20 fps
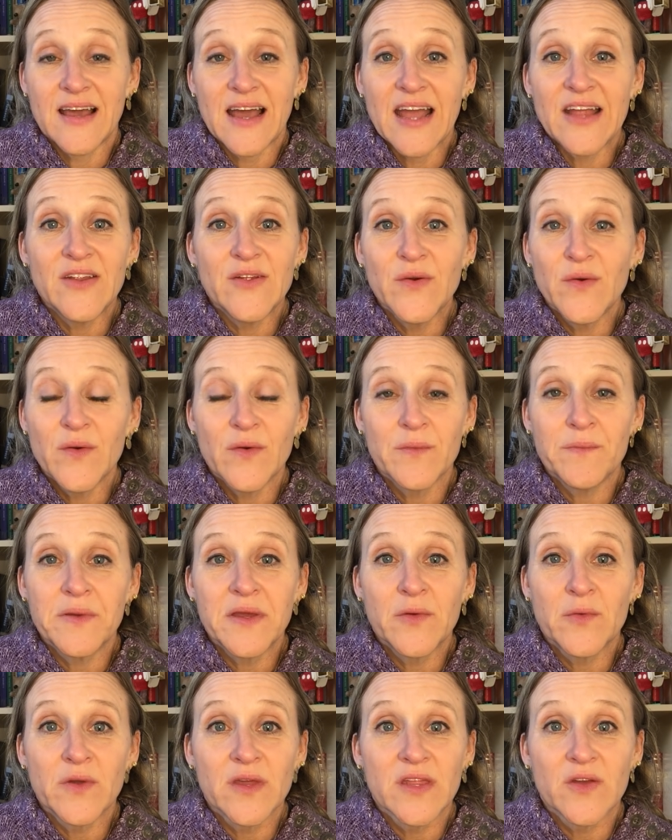I knew it would
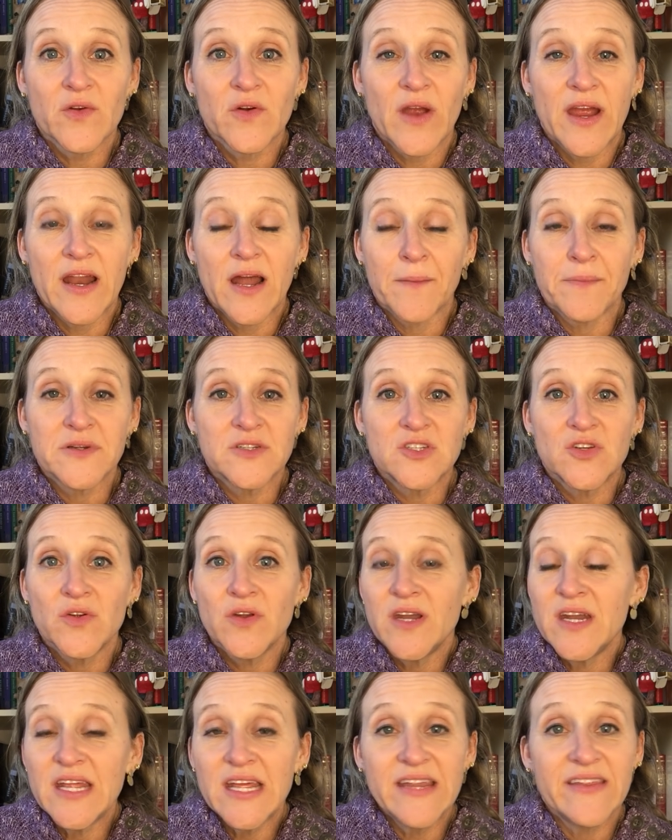be a really great
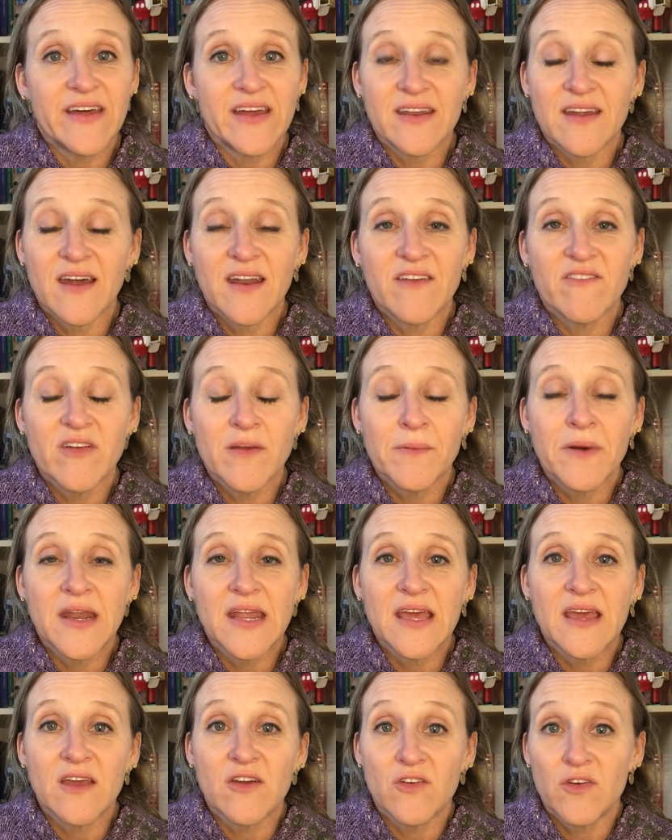opportunity that not
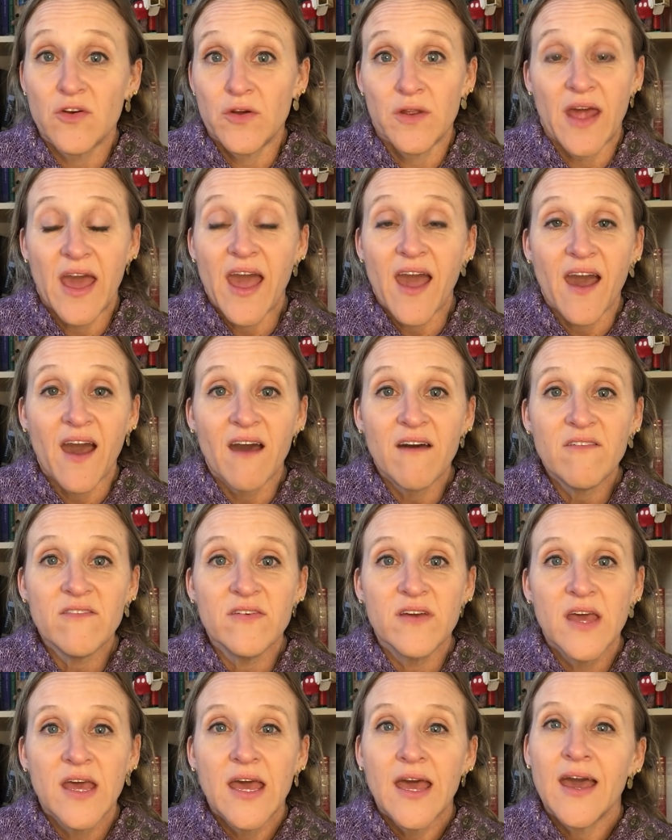everybody could have,
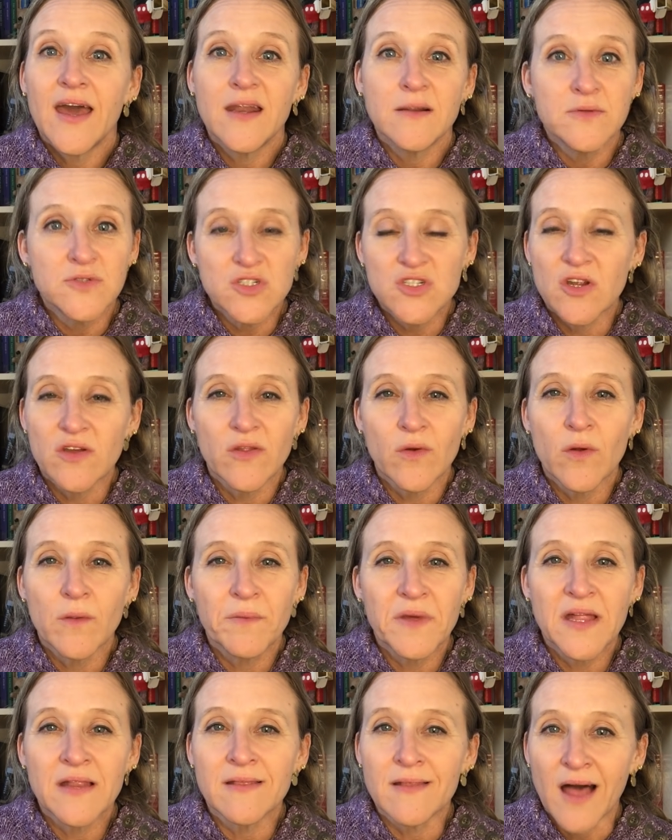and I'm sure there would
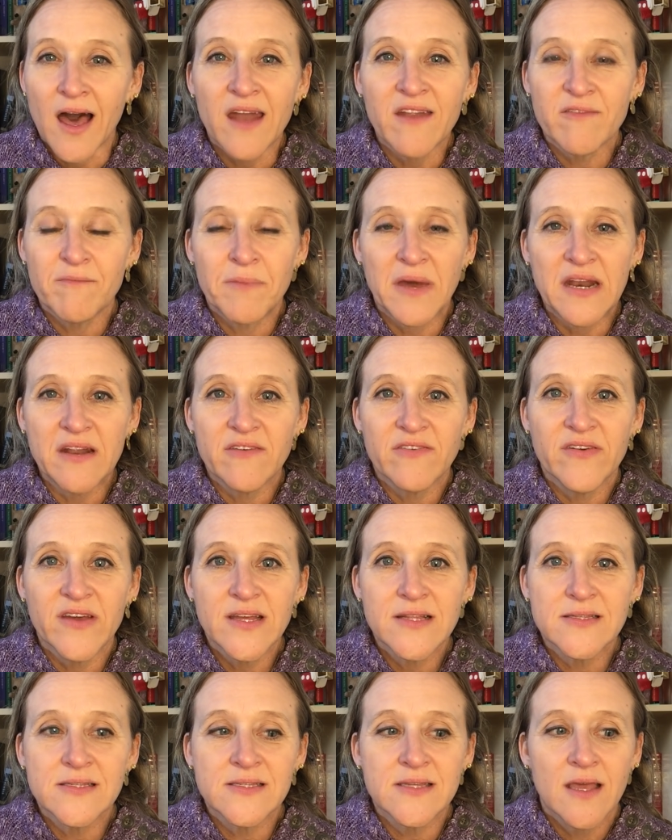be a lot of
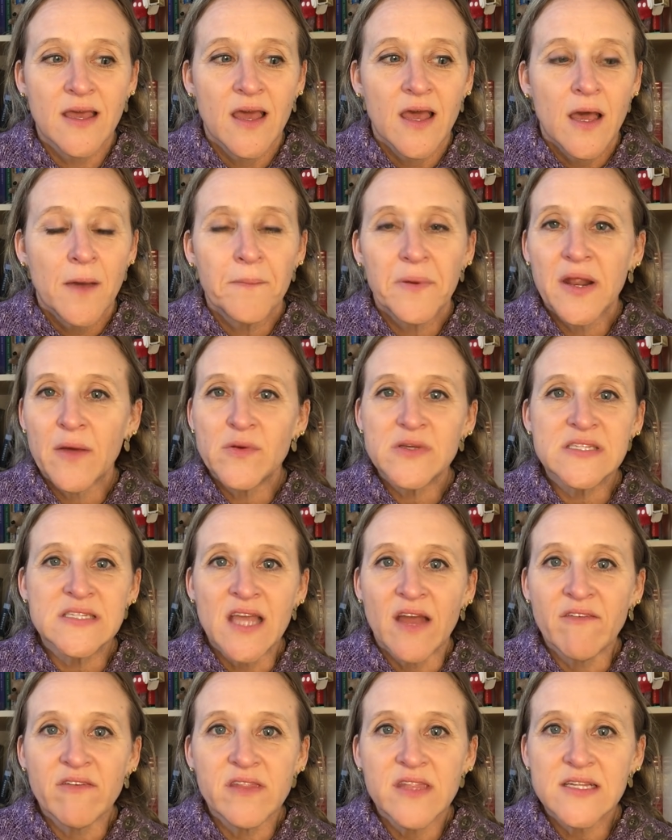benefits, but I was
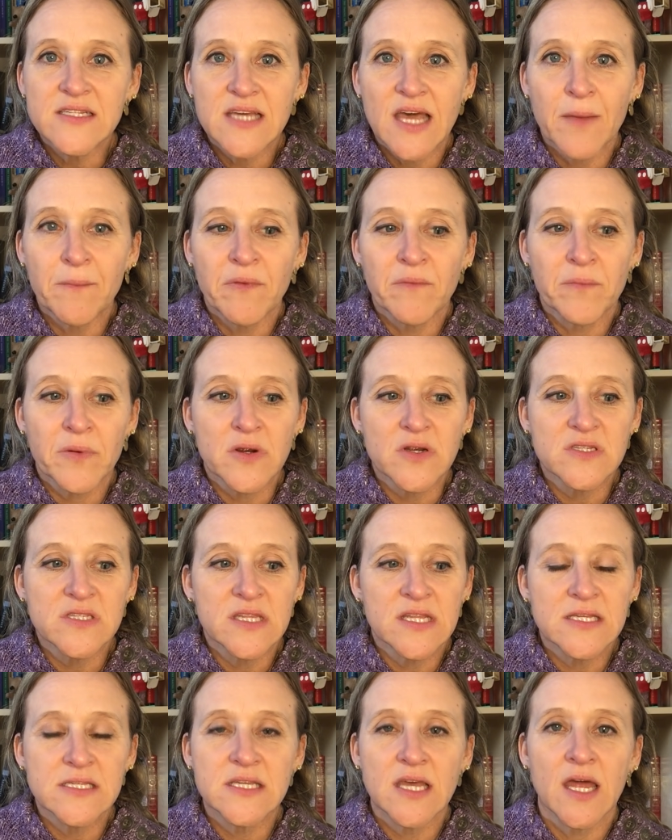never the type of
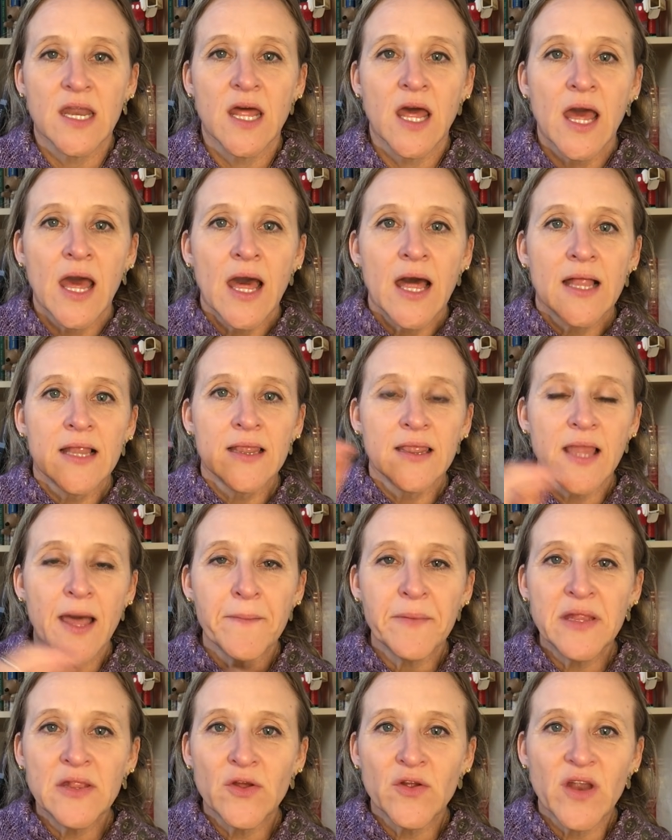person that said,
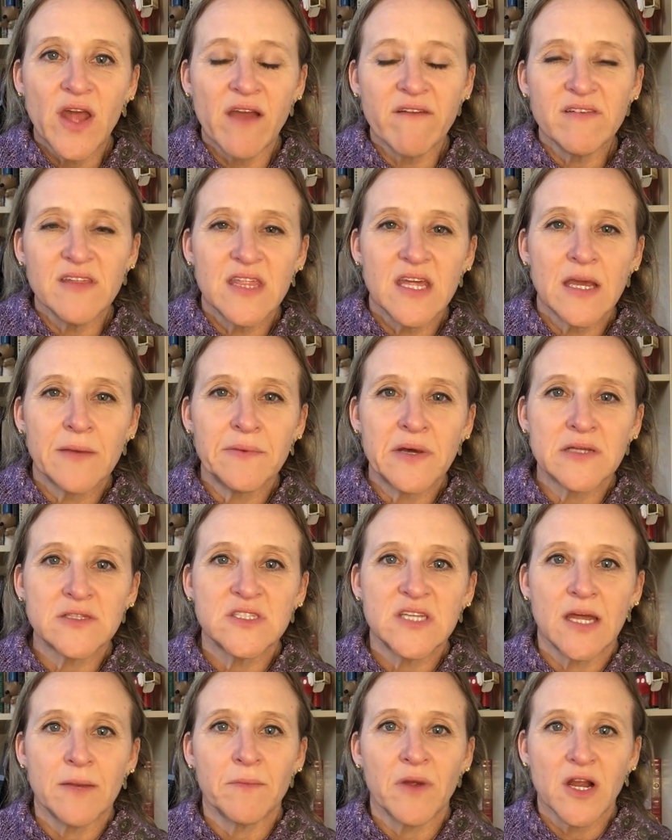let me learn everything about
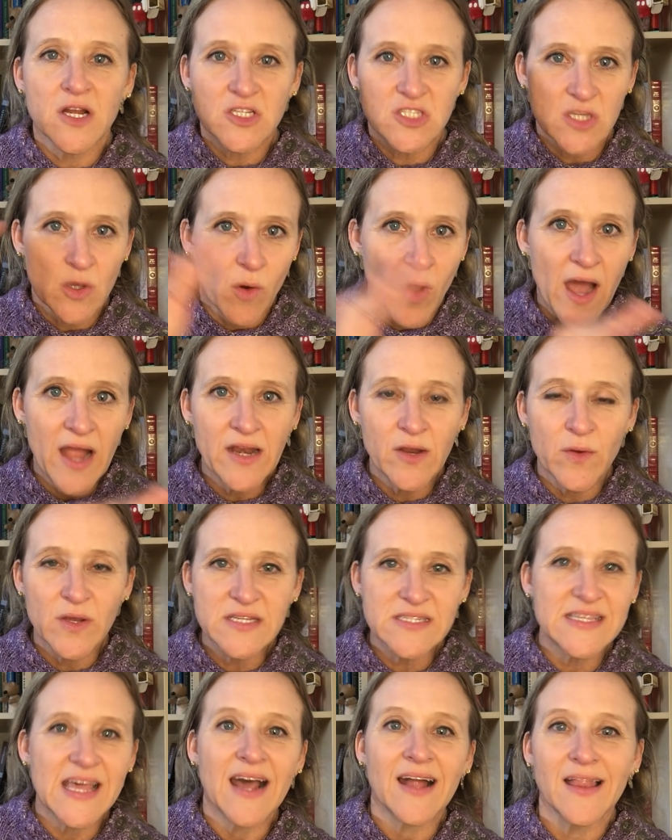Denmark so I know
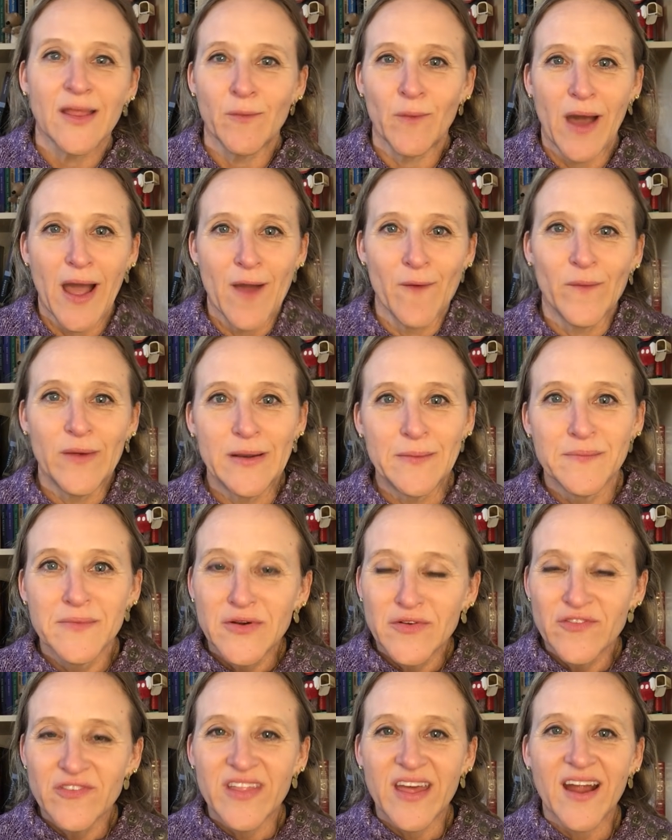exactly why I want to
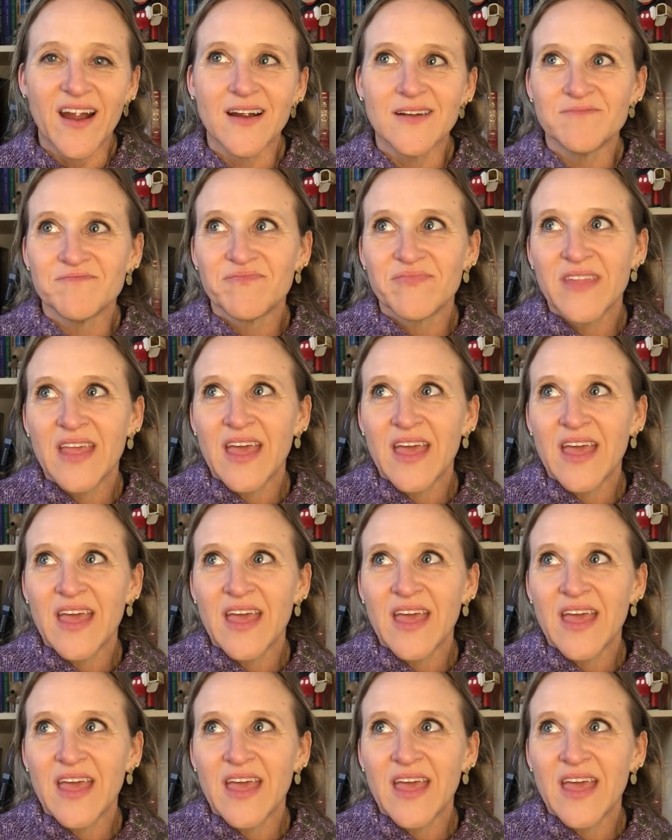move there.